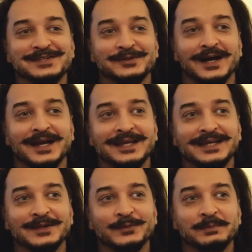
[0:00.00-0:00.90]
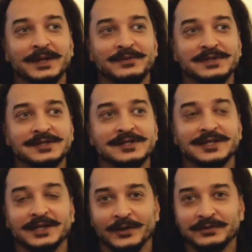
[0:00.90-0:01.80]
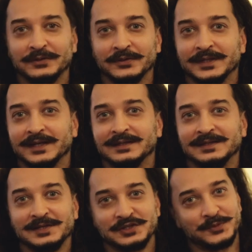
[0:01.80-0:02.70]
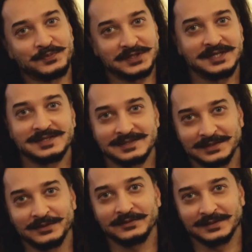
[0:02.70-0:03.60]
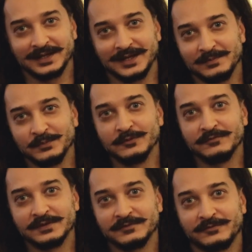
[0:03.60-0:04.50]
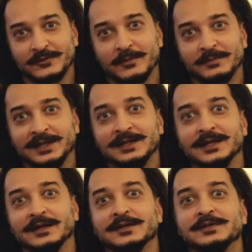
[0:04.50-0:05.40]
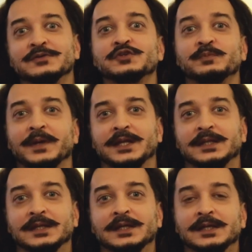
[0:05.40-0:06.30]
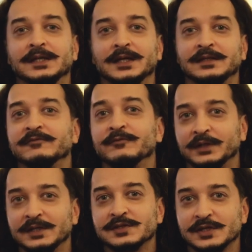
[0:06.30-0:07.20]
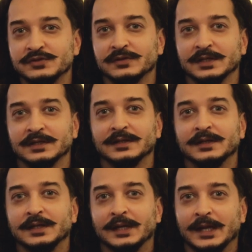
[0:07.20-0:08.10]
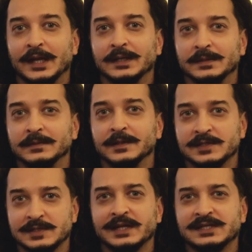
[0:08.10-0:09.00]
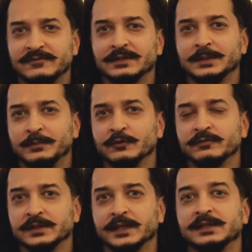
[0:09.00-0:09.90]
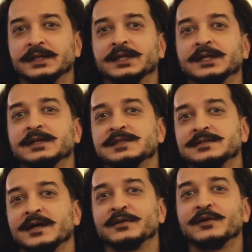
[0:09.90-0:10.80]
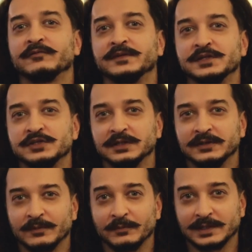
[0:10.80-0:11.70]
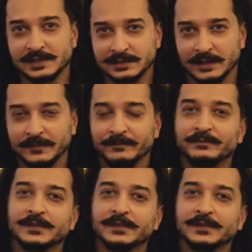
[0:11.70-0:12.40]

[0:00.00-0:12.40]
So with my research, I got to know that these gypsies, they had moved from India to Spain in the 14th century. And it's scientifically proven that they started off their journey from Rajasthan.